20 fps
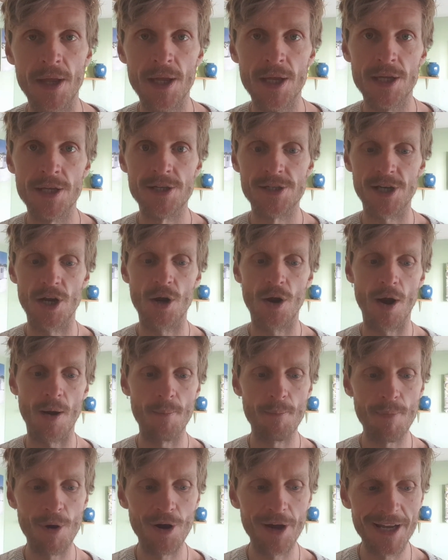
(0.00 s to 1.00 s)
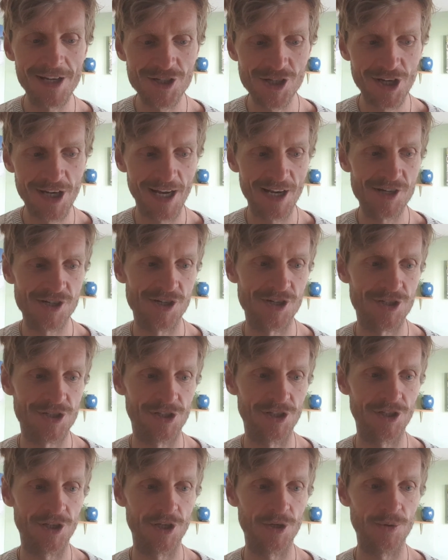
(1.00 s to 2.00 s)
So my education
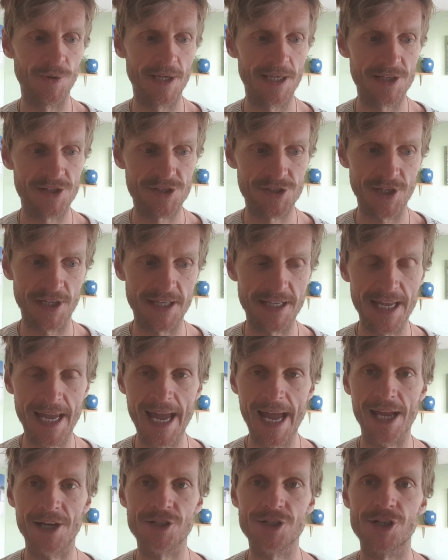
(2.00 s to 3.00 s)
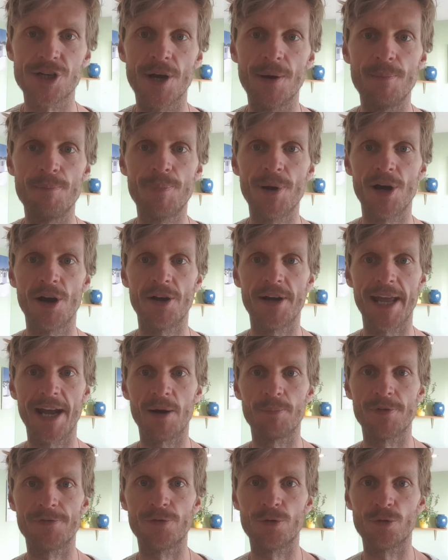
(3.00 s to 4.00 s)
to you is to catch
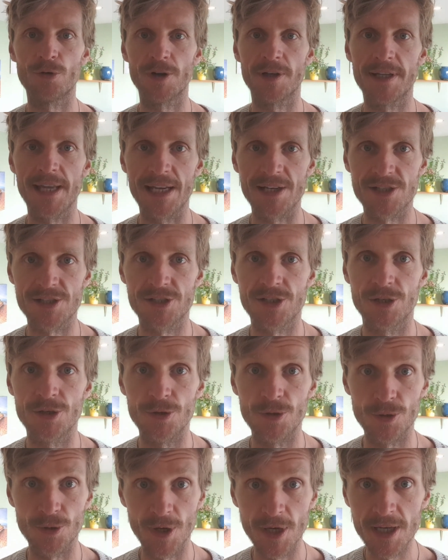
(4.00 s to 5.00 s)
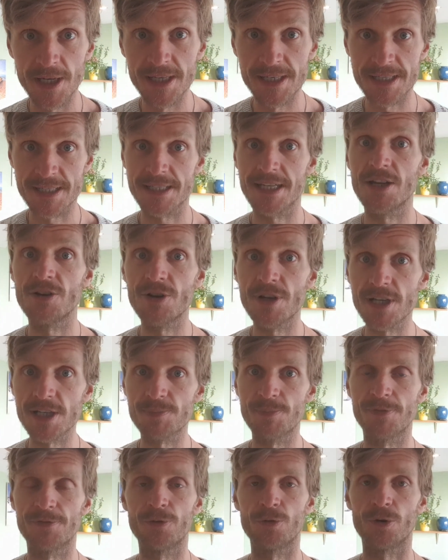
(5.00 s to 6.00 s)
burnout before it gets too serious,
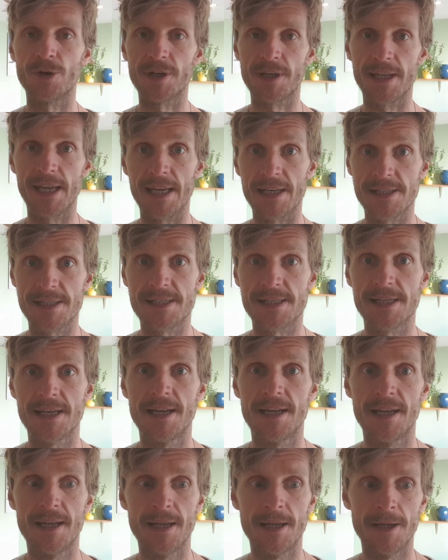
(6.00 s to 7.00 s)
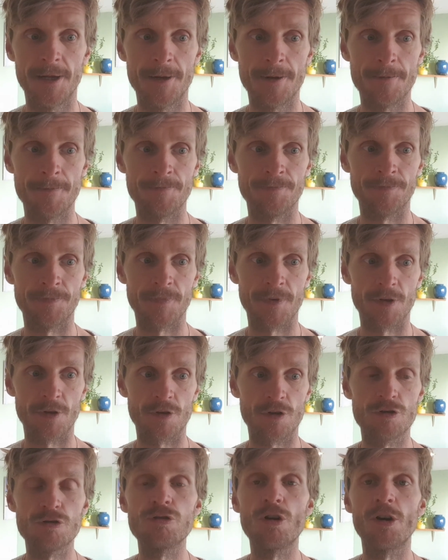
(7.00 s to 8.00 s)
before it gets
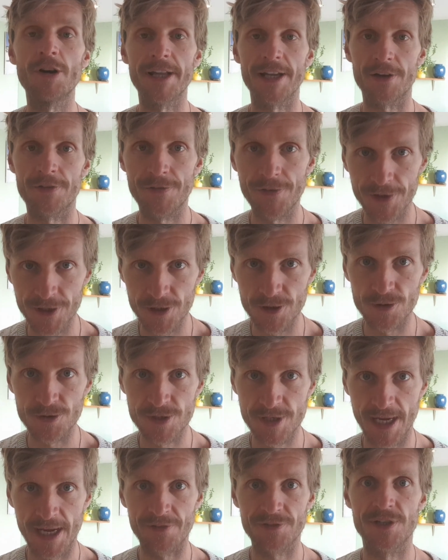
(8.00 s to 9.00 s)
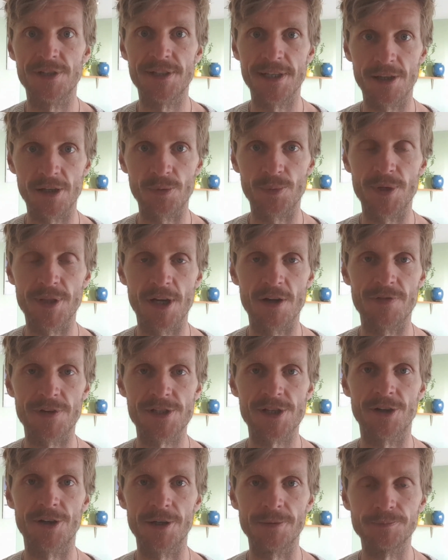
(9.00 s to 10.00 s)
chronic for you to have to deal with over
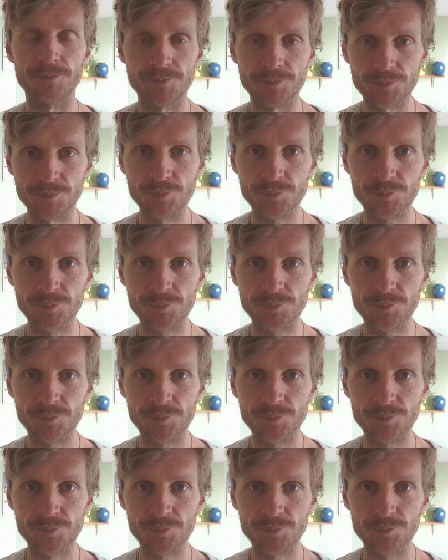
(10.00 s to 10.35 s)
time.